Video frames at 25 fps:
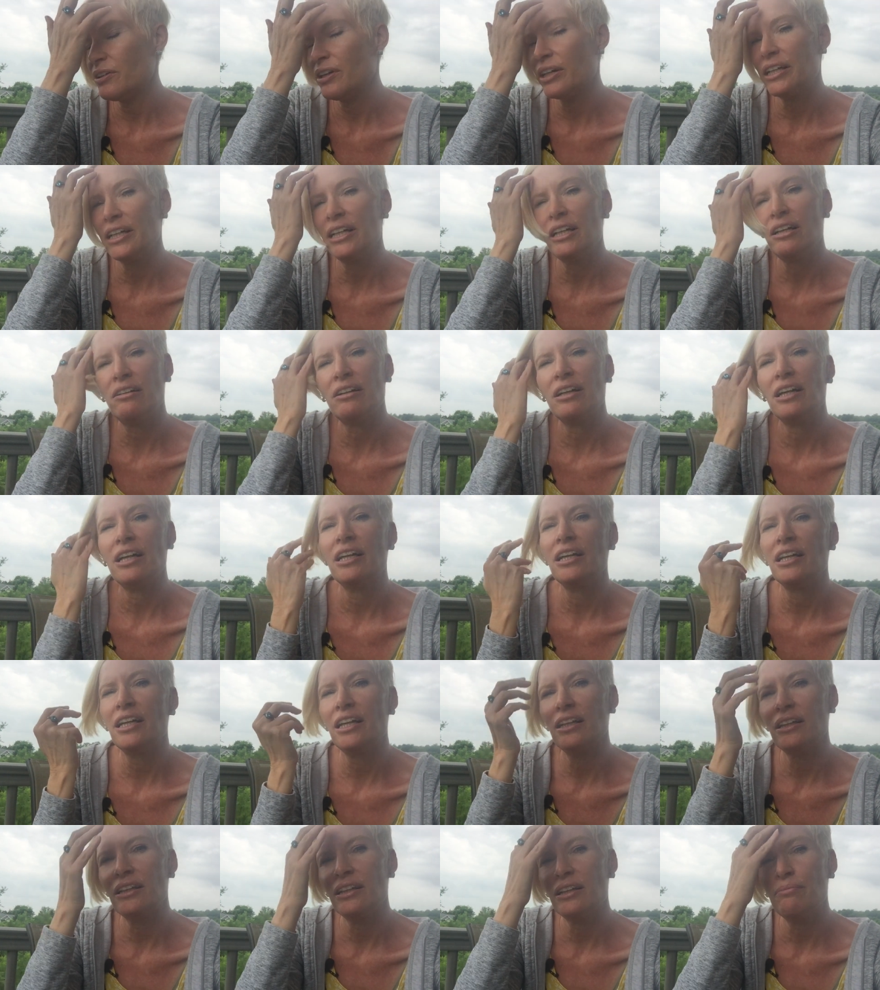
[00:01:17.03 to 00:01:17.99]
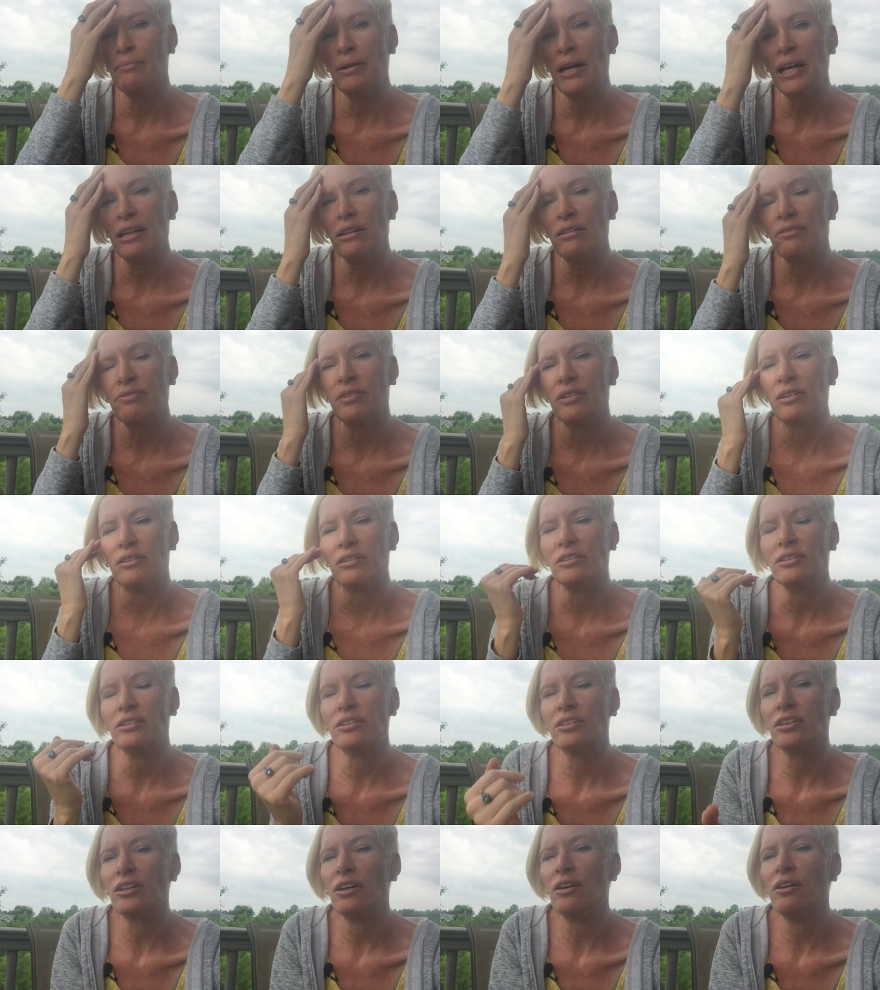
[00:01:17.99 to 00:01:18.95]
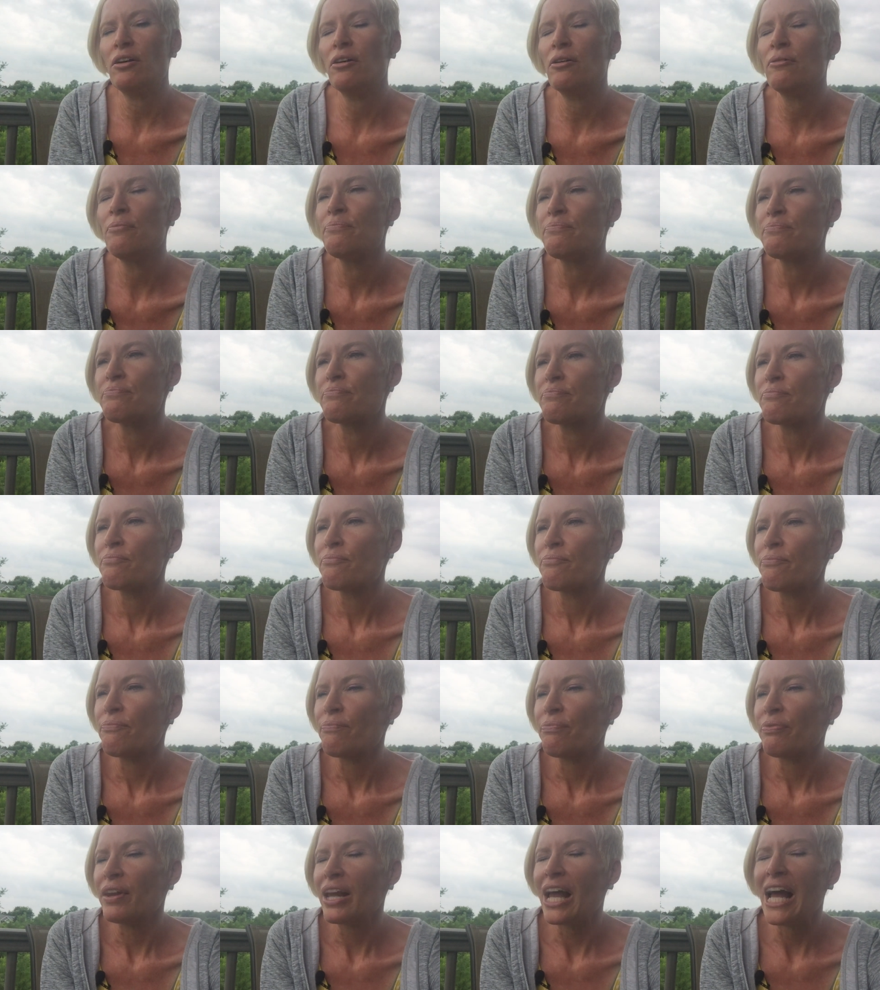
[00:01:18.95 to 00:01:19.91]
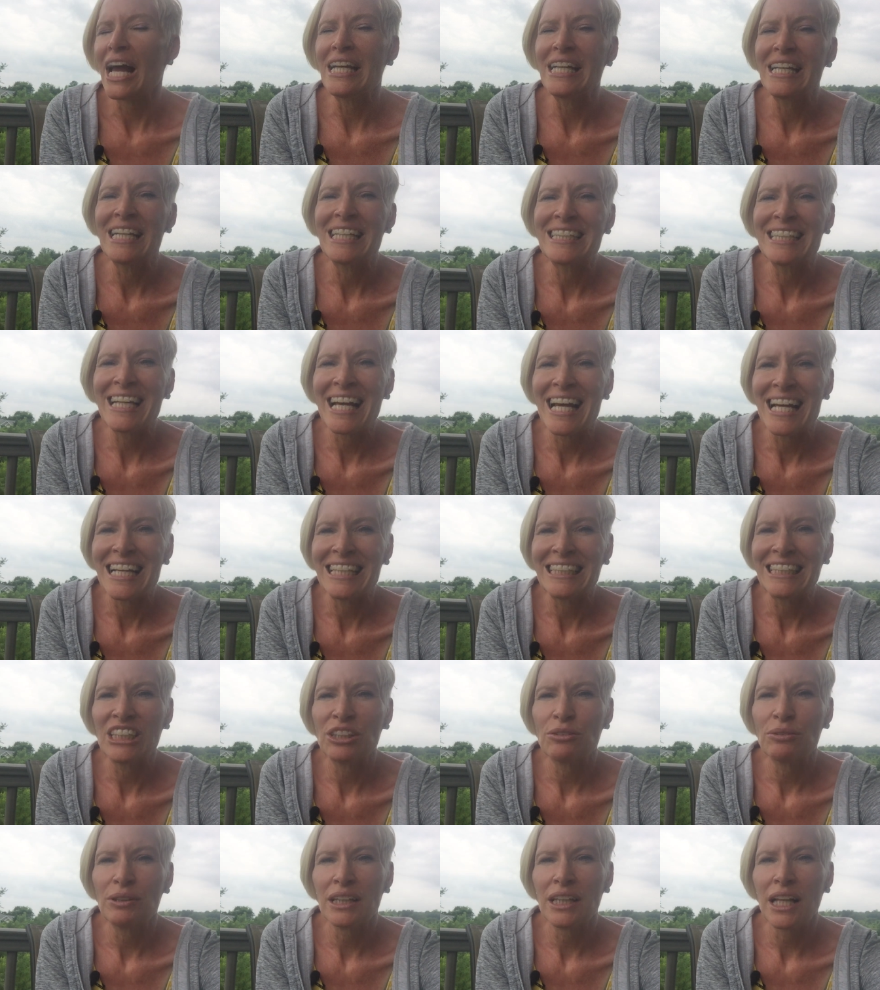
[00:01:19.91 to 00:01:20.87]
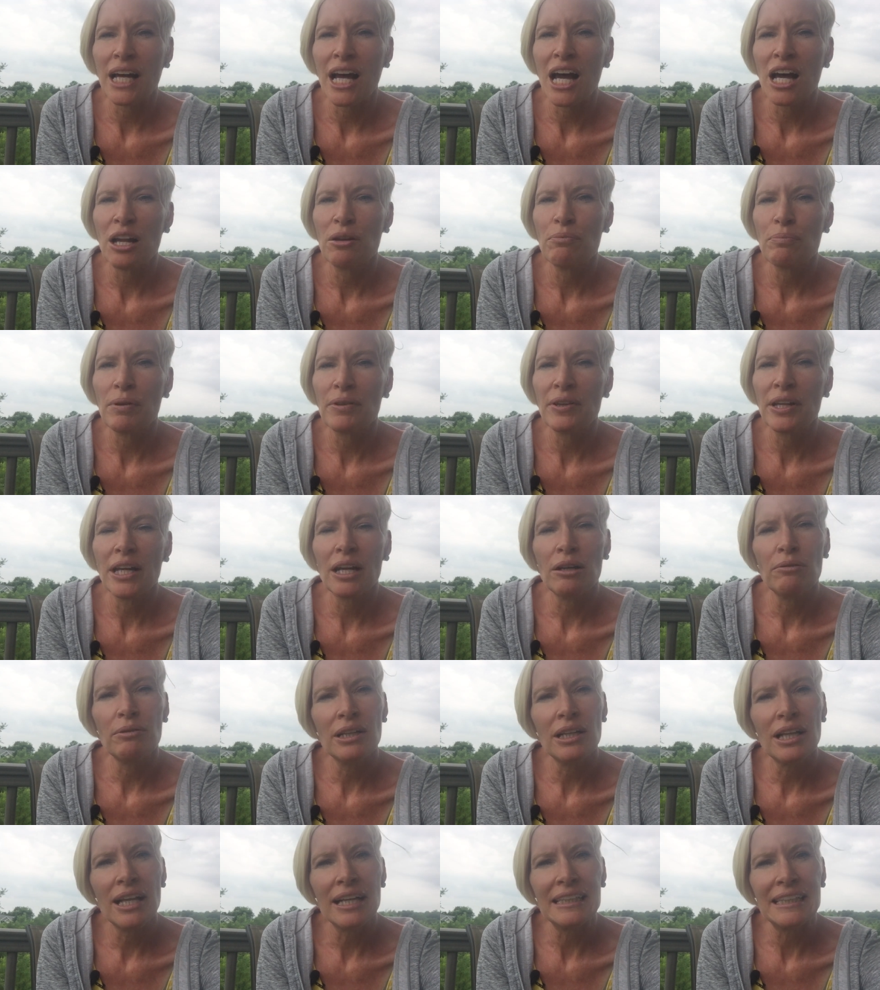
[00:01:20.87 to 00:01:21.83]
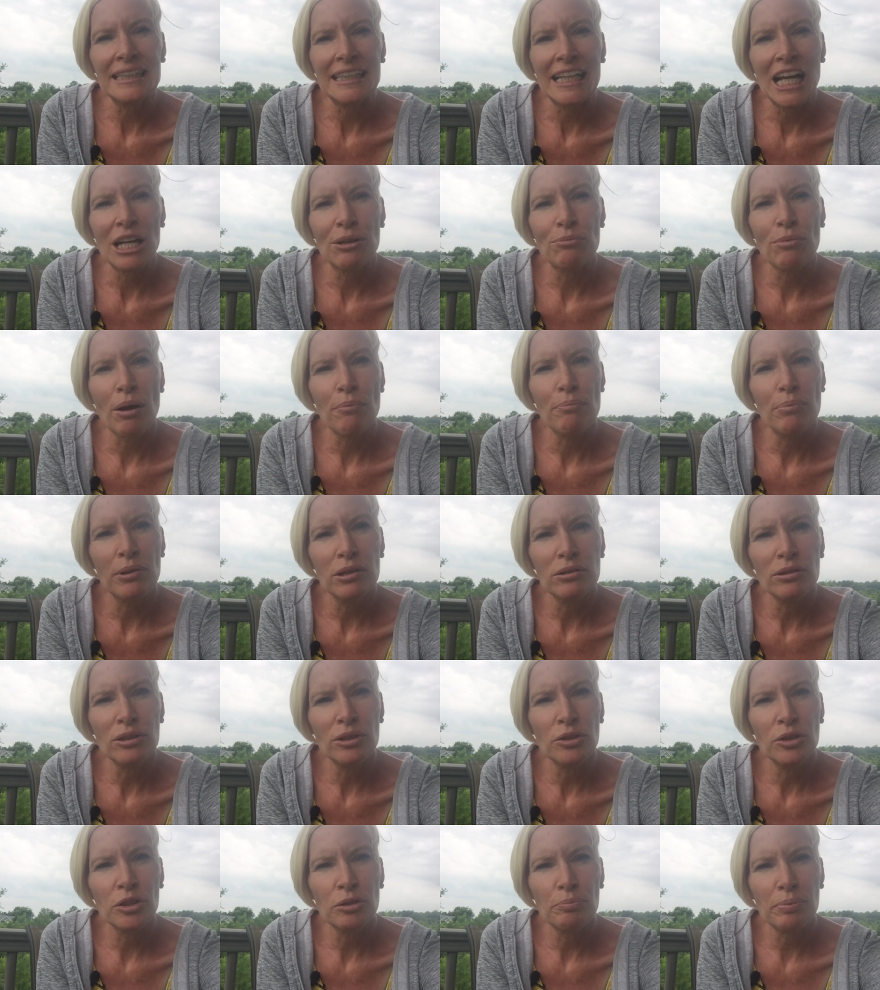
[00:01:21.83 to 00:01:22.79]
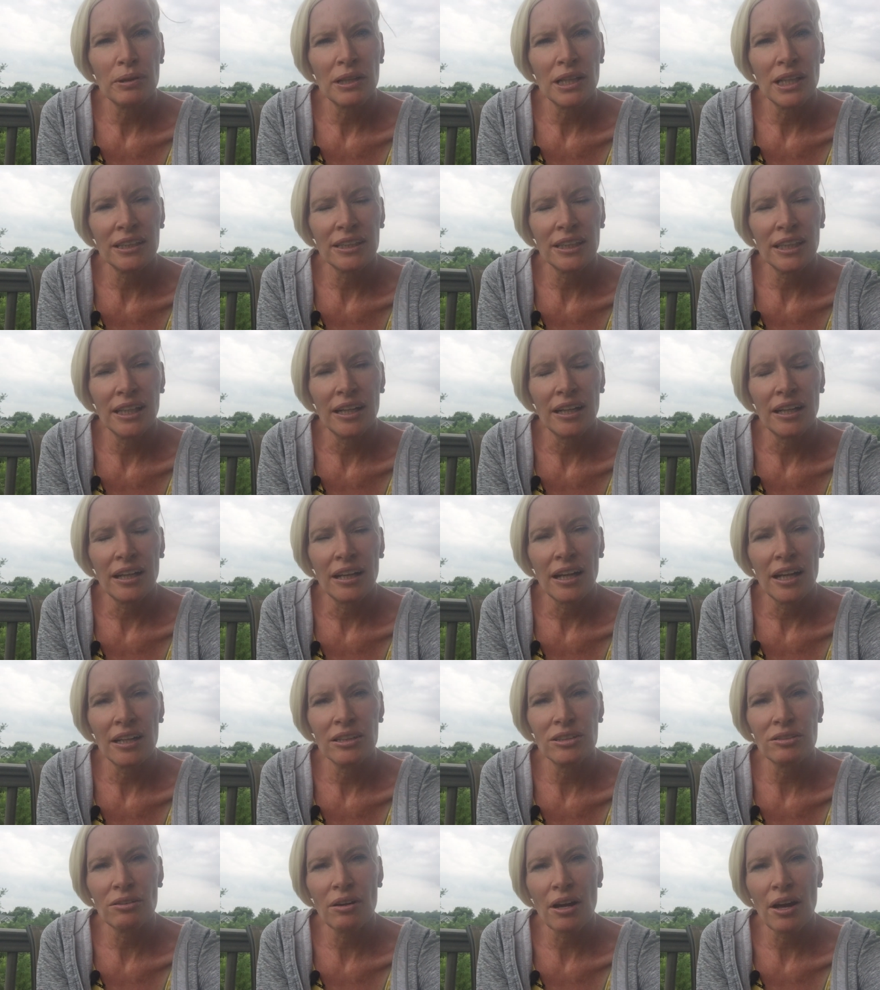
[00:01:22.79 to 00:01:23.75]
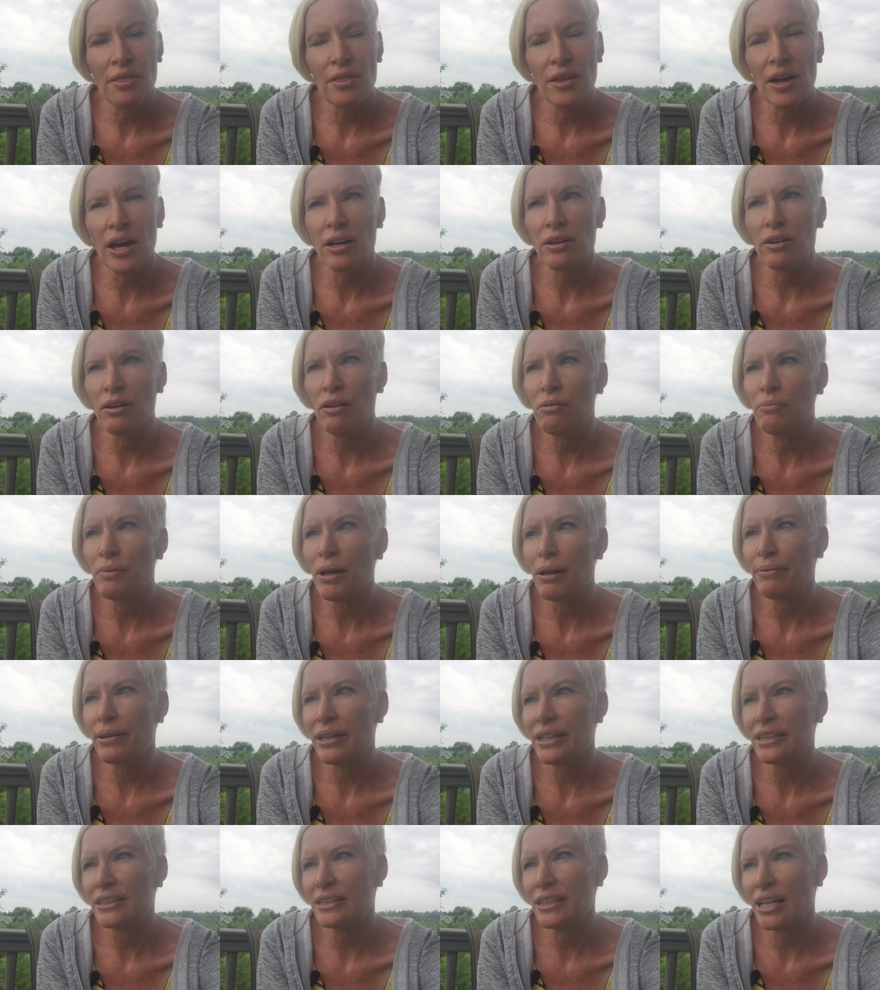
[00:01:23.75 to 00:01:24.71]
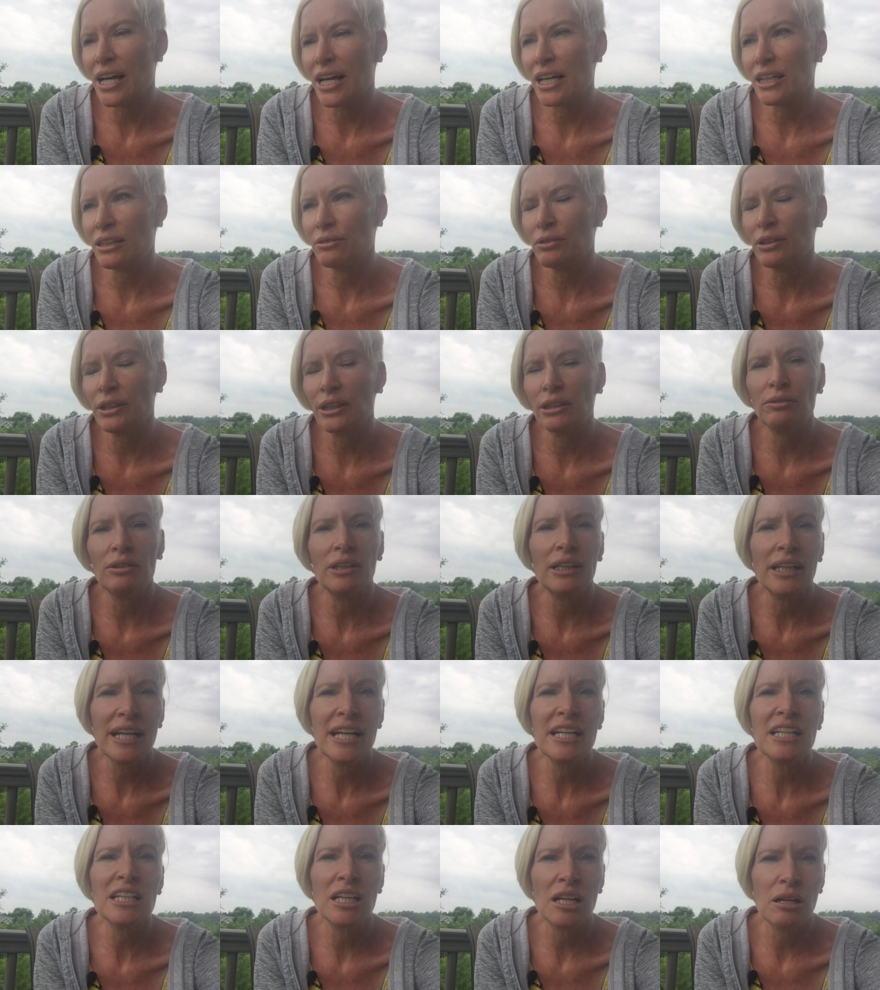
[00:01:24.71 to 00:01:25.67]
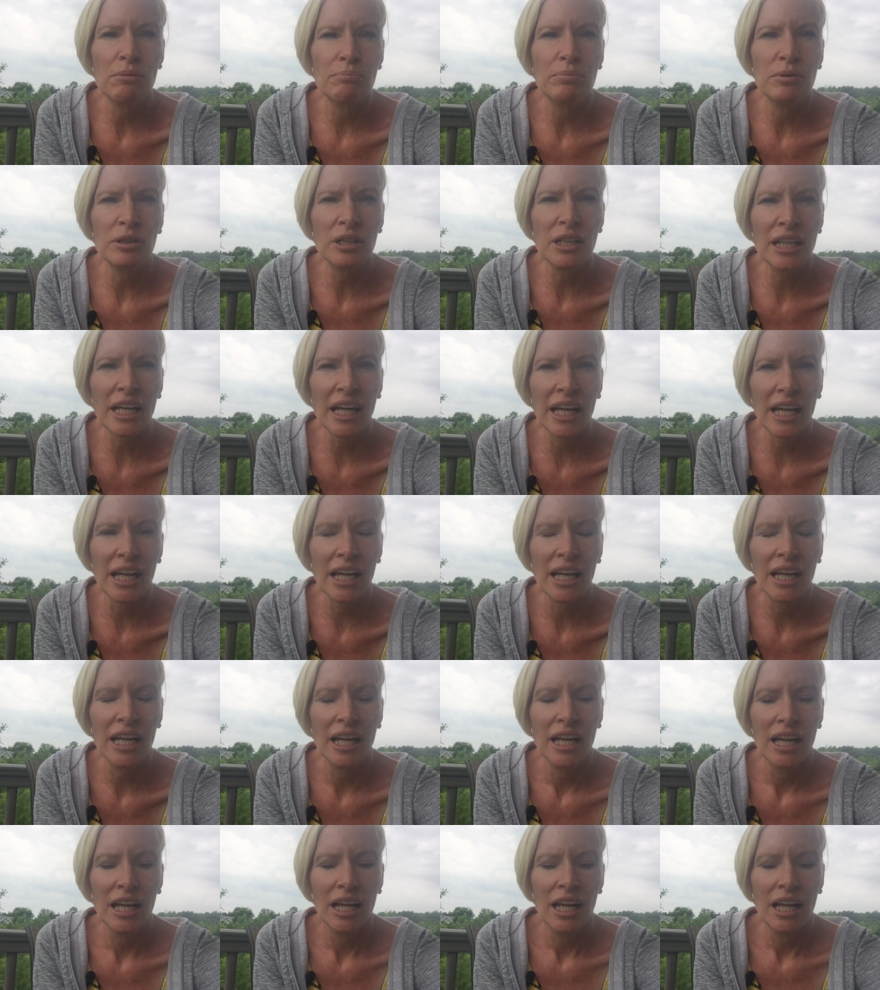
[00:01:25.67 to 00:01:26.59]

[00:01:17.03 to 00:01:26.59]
you could hear it in the microphone. So I did a test with that, but then I realized I had my Bluetooth plugged in. And so I thought, oh, maybe it's not going to work. Well, it ended up working.